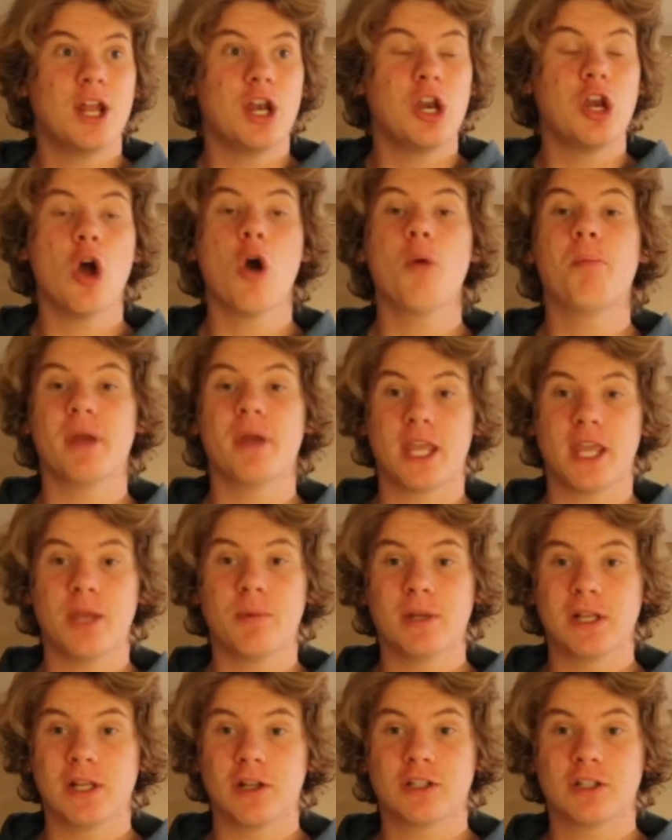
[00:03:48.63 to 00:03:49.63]
No biggie,
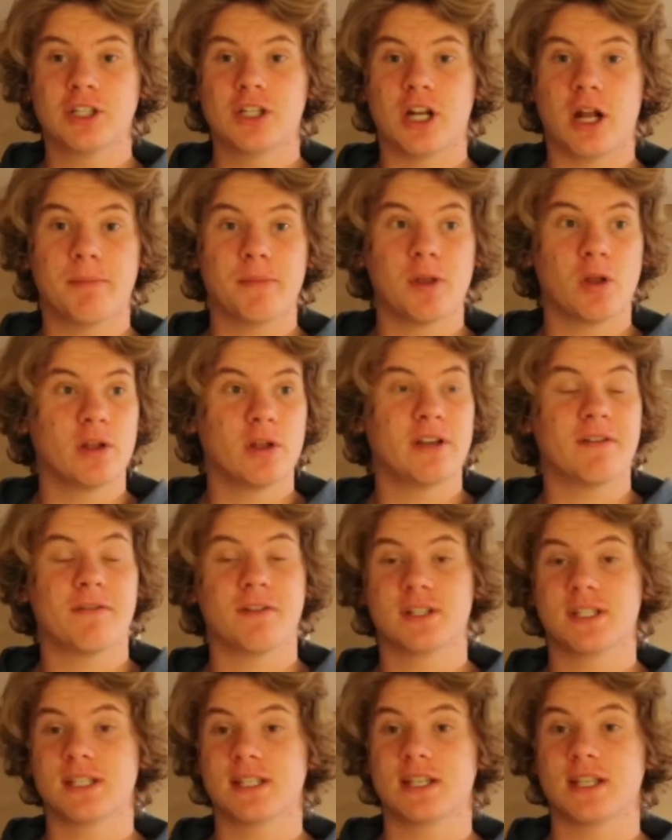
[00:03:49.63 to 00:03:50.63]
we looked it up. The only
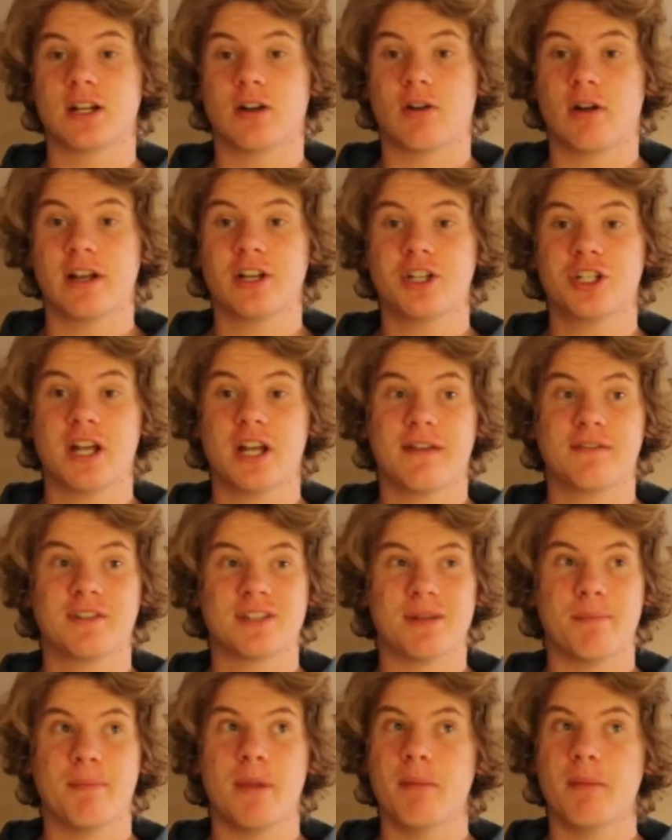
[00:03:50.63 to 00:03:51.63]
difference is the crankshaft
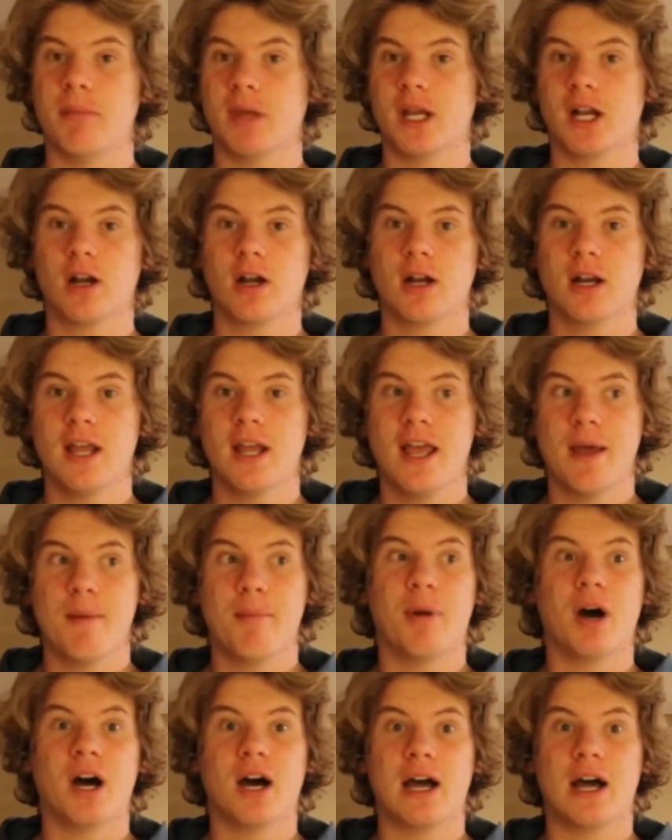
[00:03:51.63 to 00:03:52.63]
is a bit bigger,
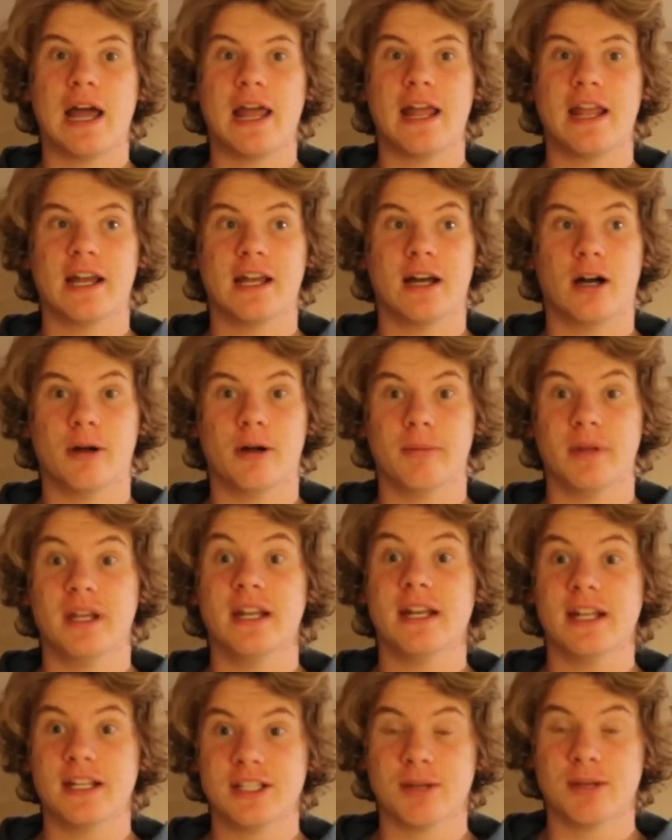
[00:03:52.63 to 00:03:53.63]
but
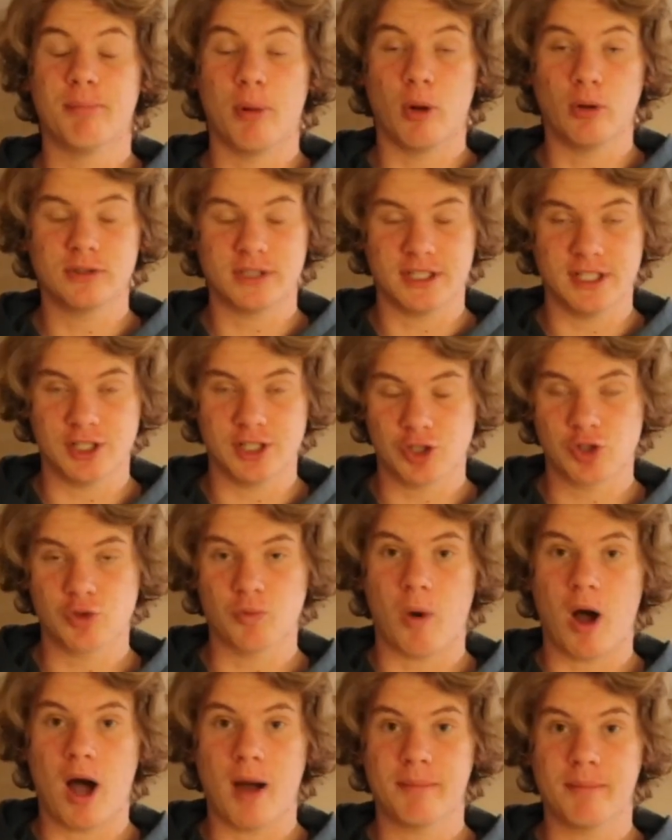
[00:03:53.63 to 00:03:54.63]
it is a bolt-in
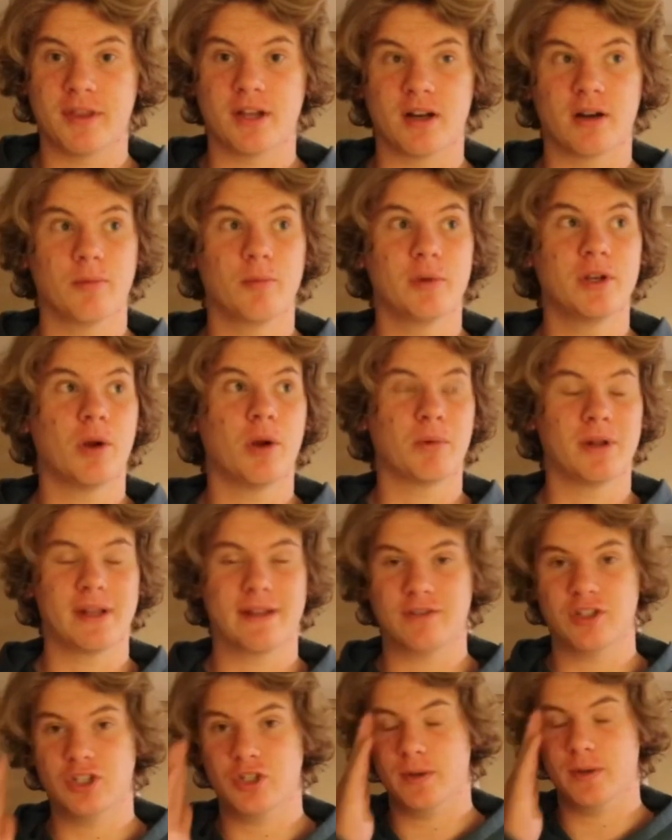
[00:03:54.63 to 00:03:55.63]
swap. We don't really
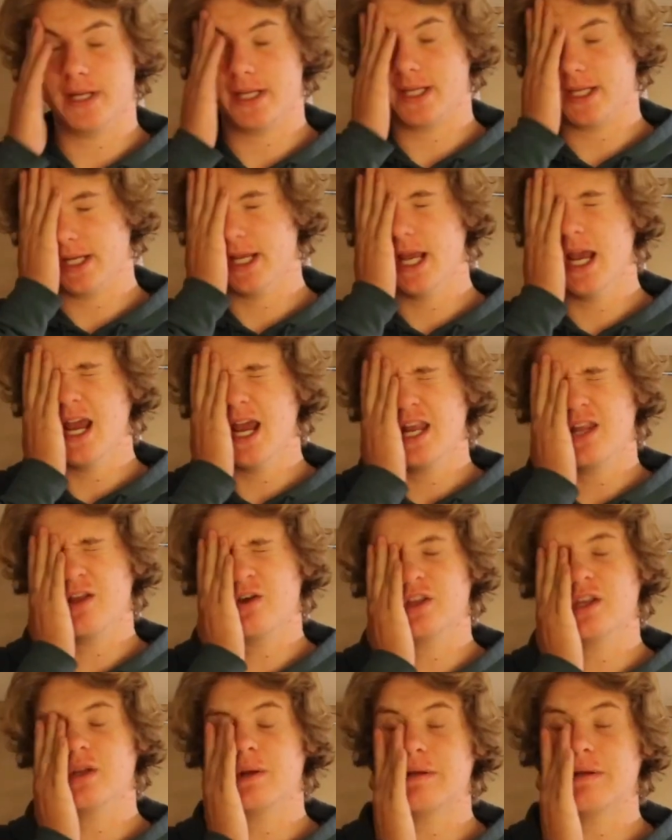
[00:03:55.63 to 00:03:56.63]
have to do anything. The
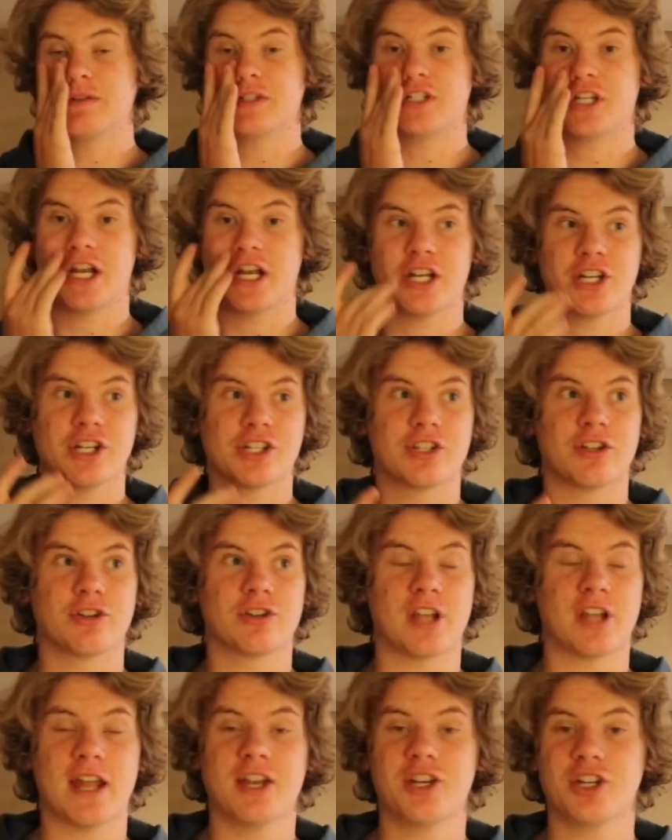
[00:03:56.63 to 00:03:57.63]
only thing we have to change is
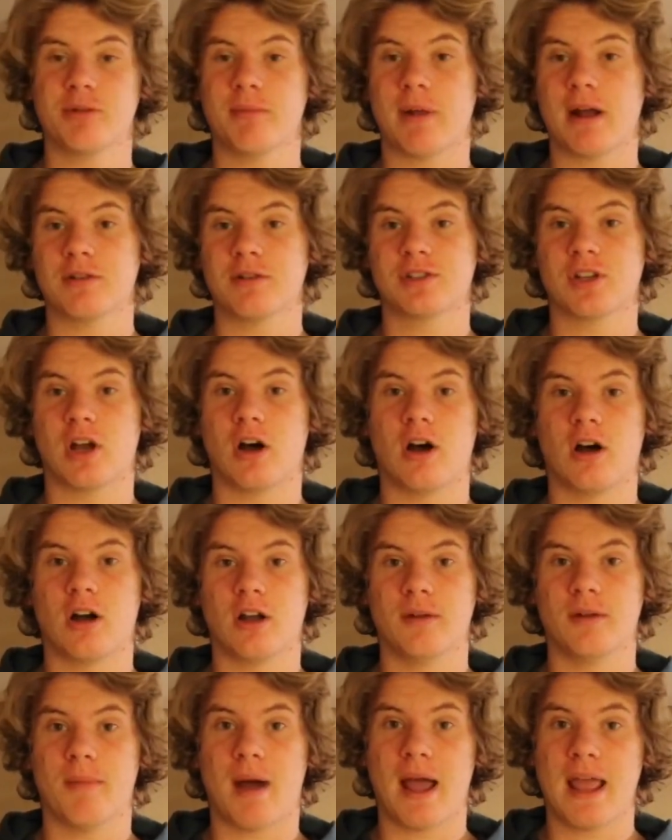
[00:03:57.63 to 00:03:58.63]
there's engine mounts
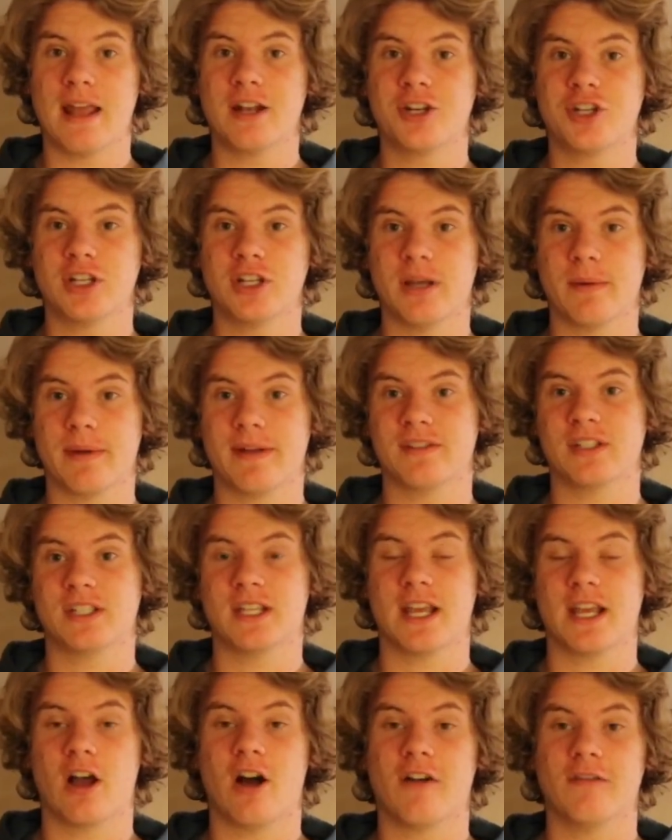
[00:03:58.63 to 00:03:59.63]
on my engine that we have to
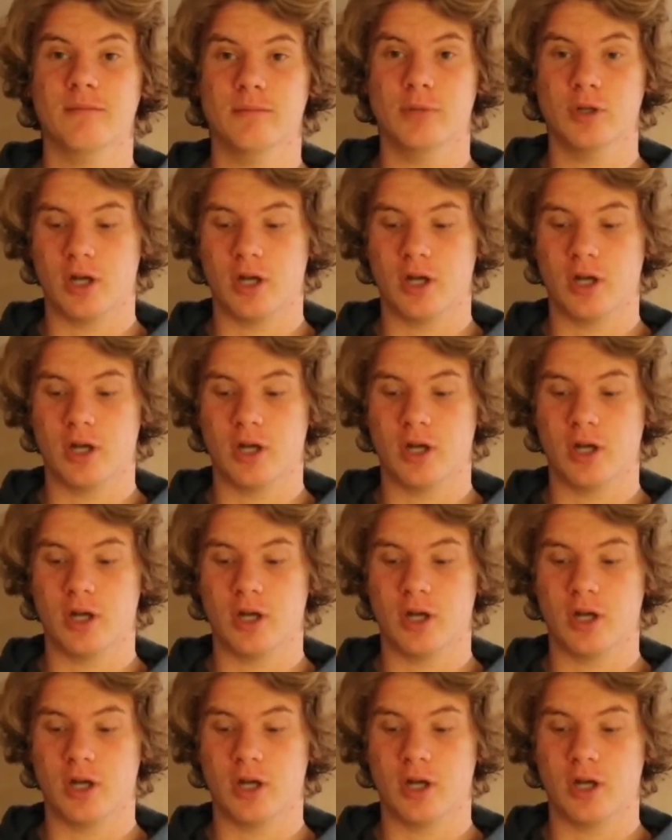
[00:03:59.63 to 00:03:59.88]
take off and put